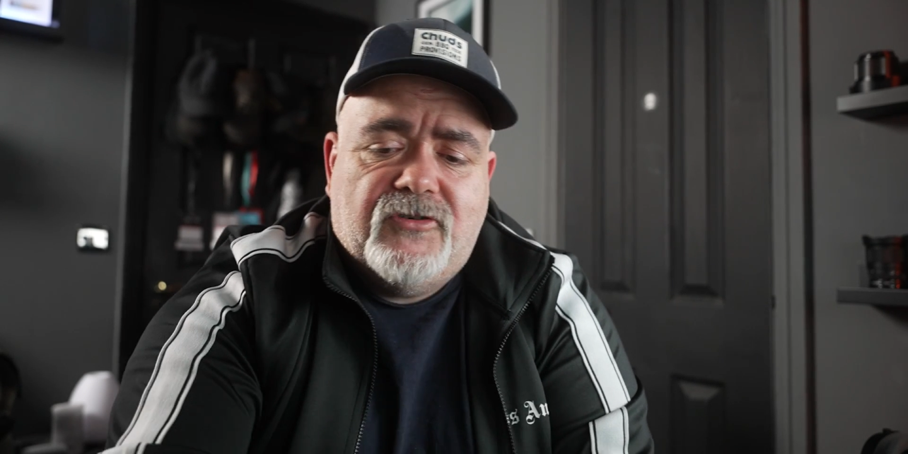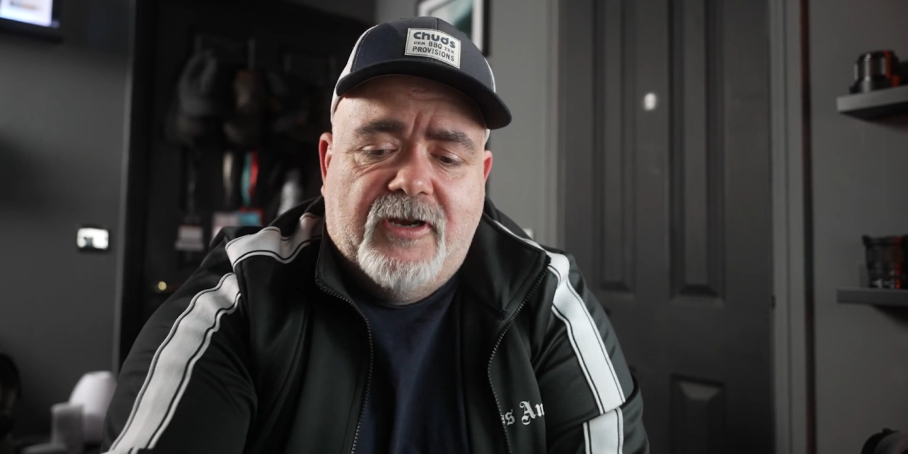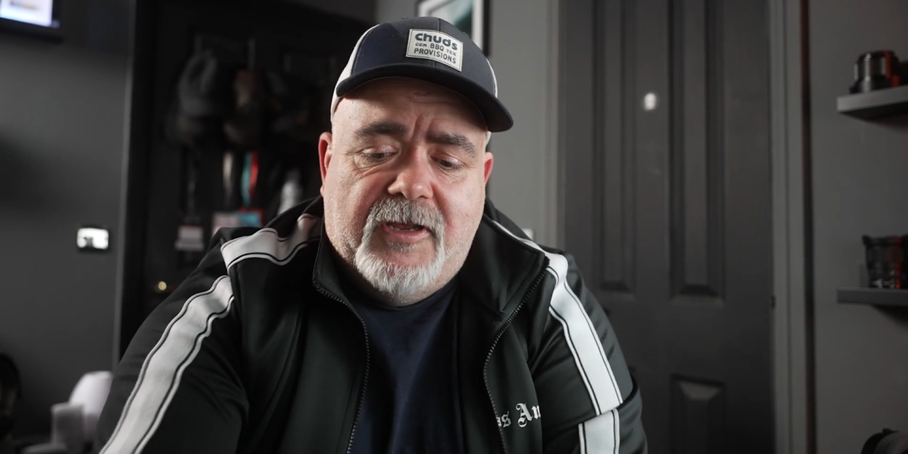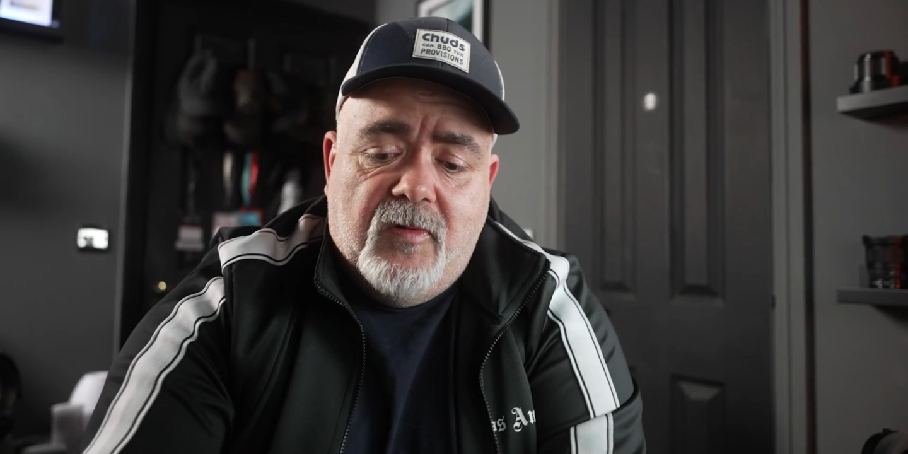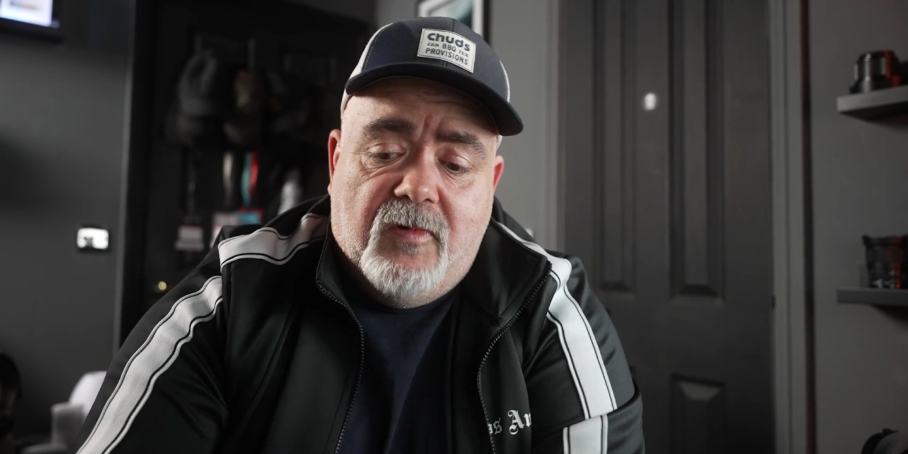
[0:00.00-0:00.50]

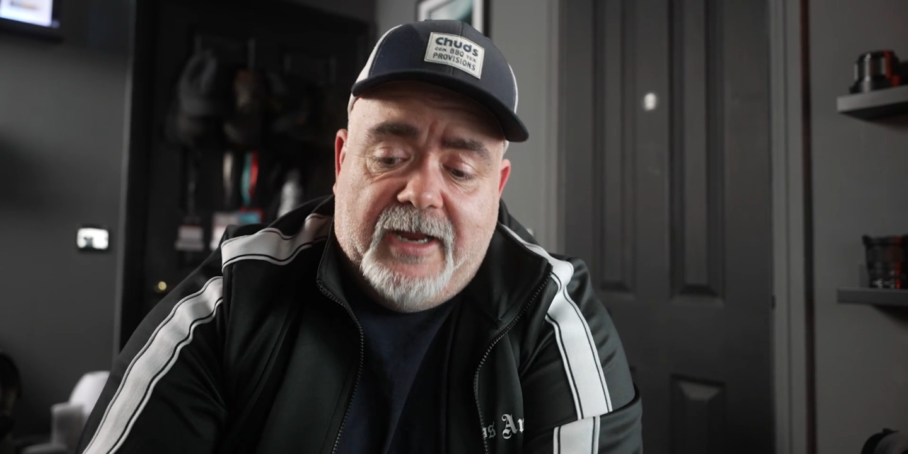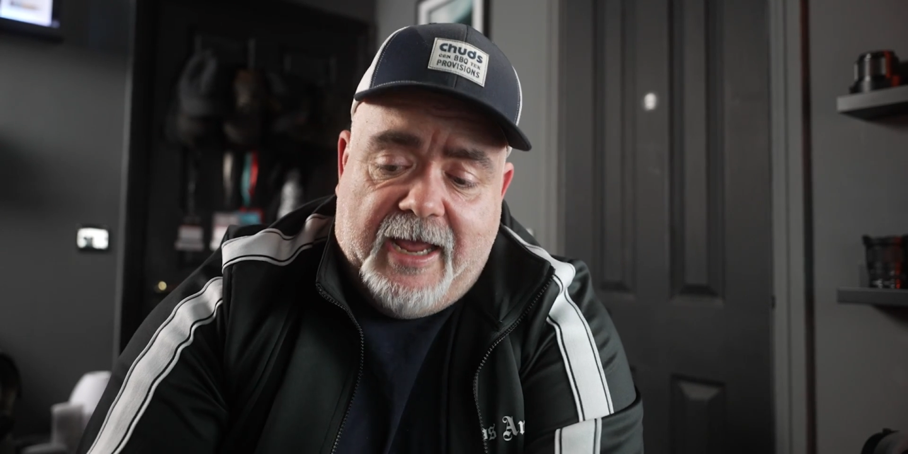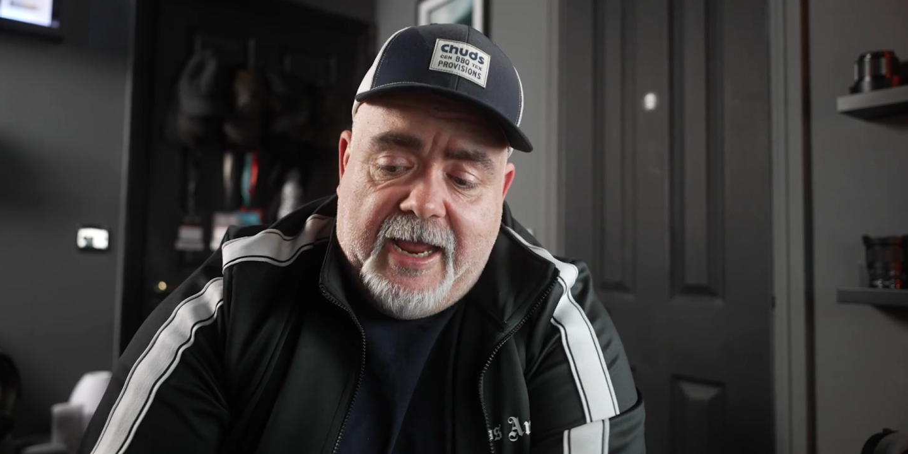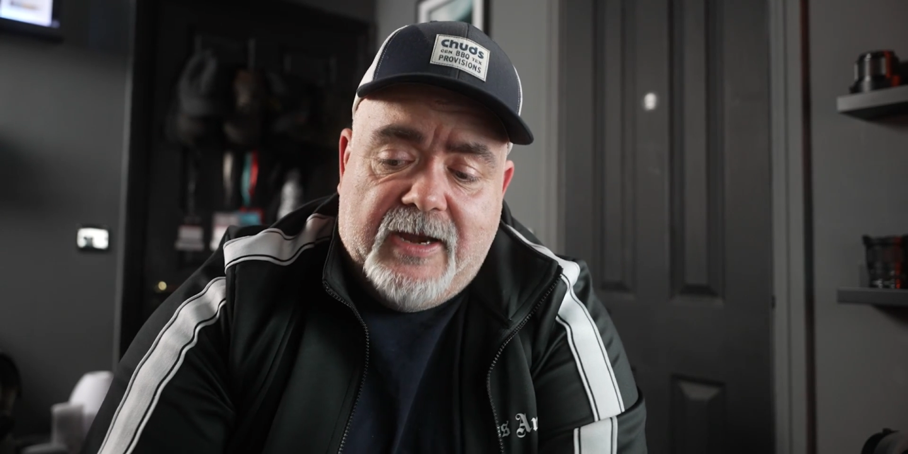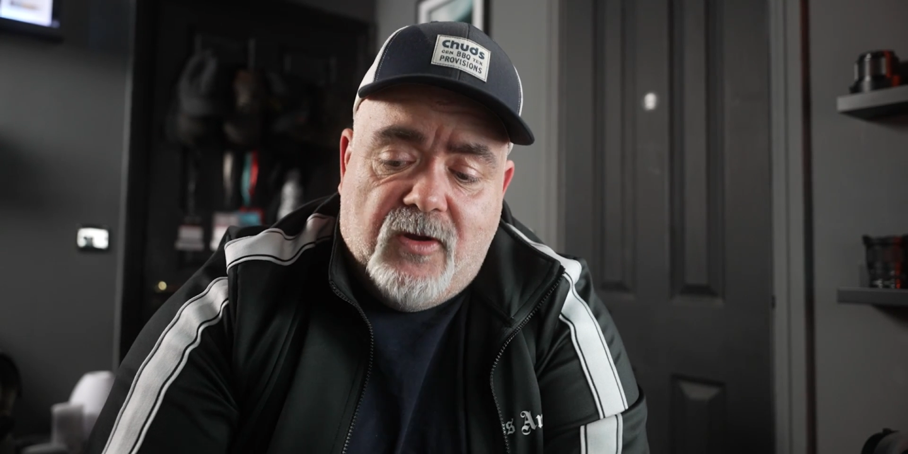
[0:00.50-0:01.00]
three
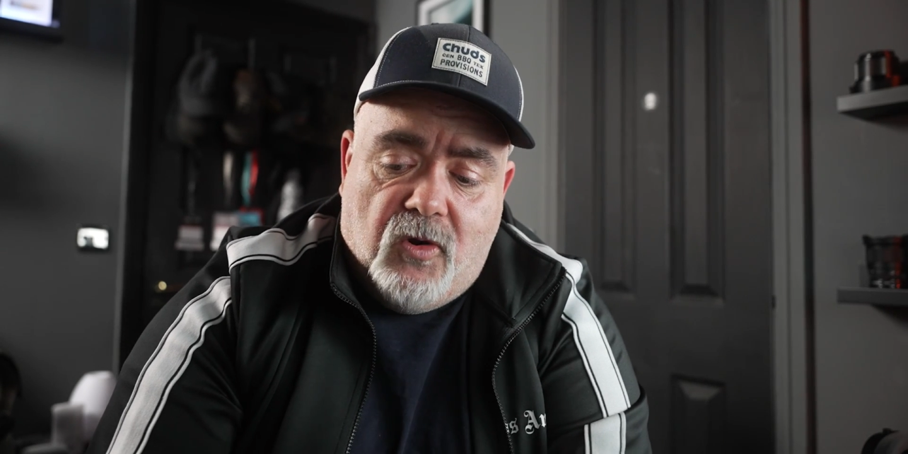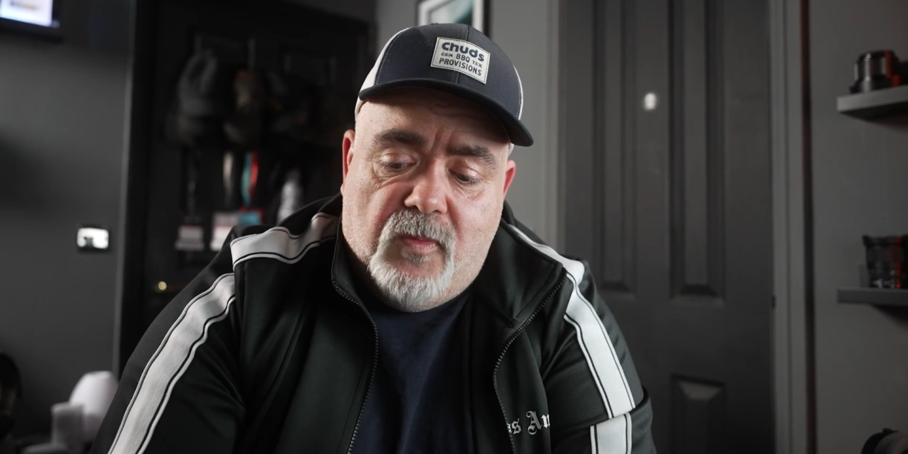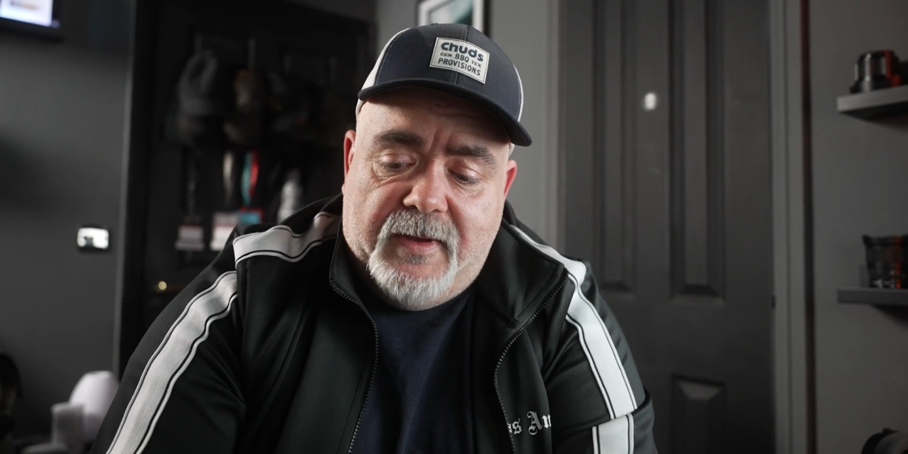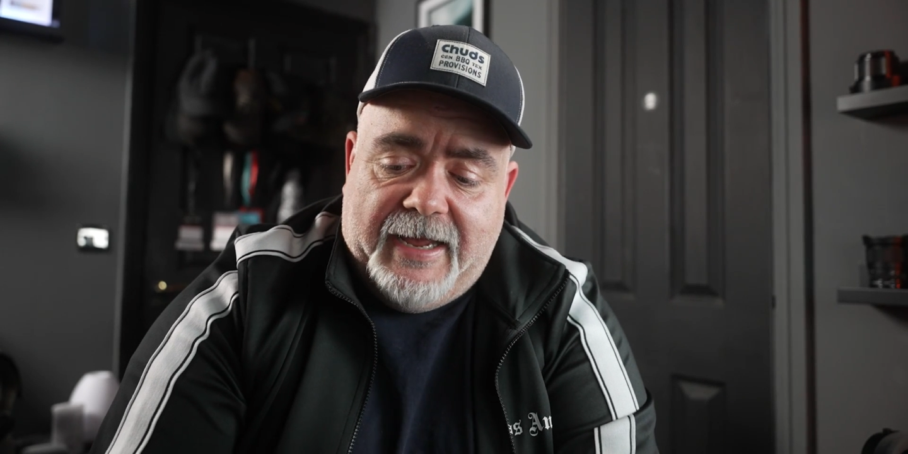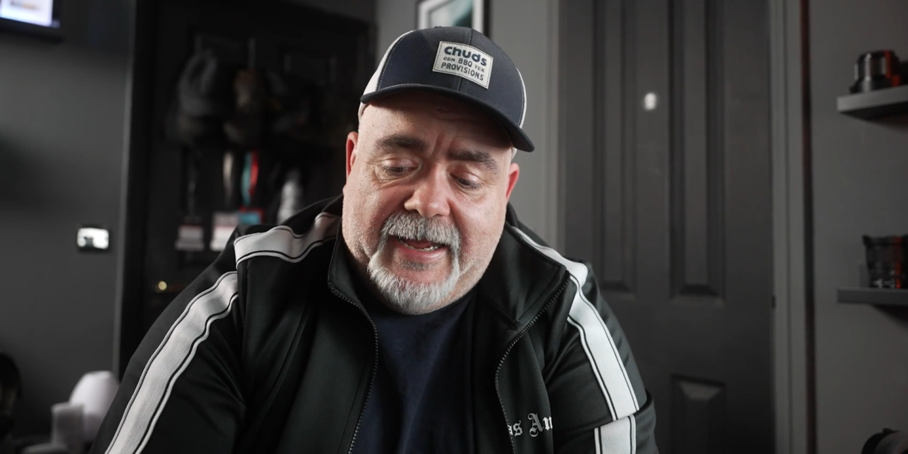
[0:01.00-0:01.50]
within O
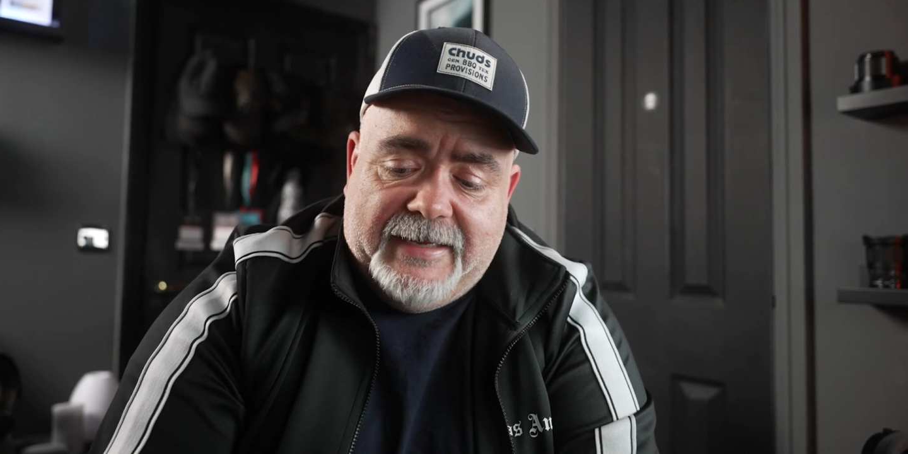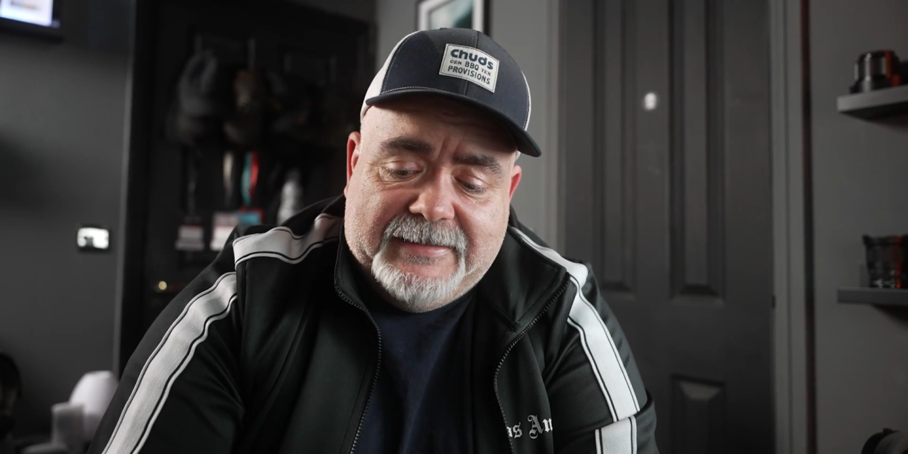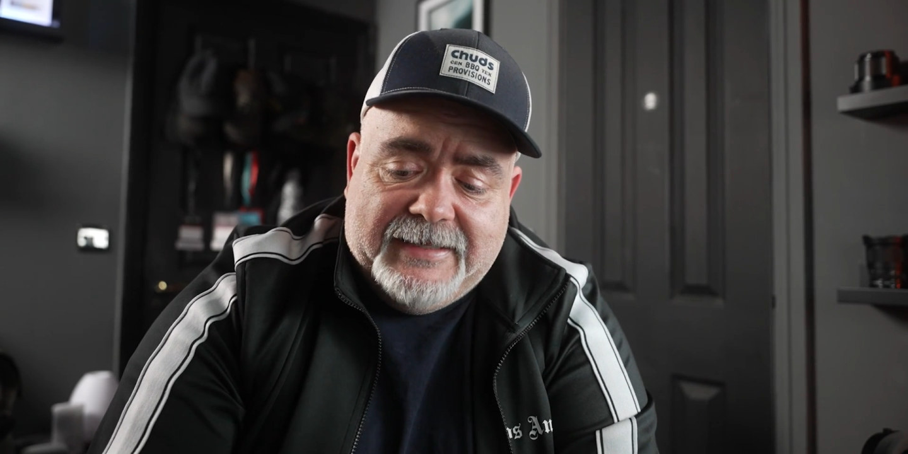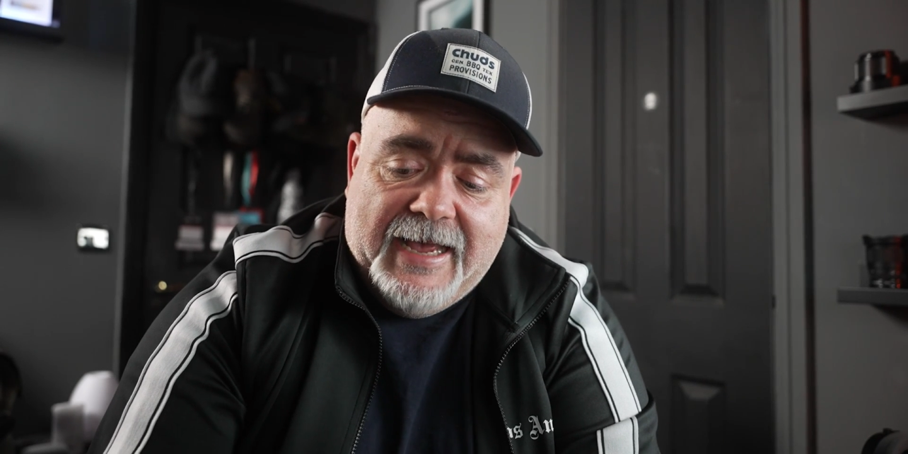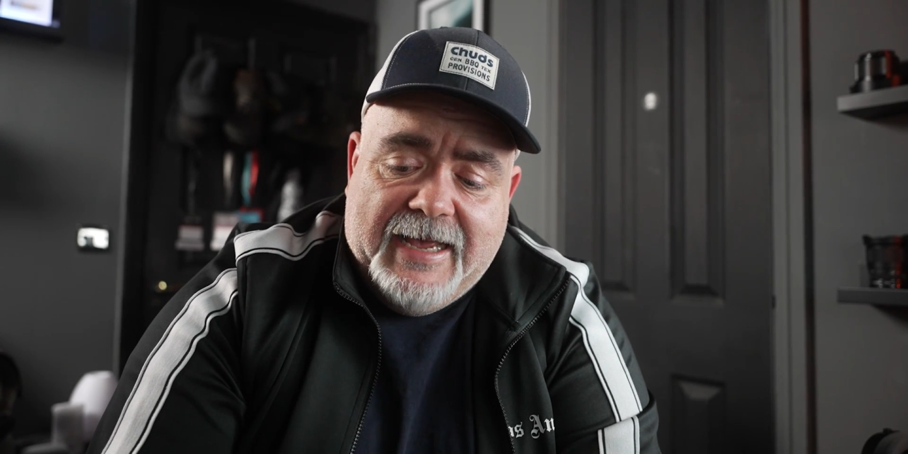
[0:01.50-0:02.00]
B S,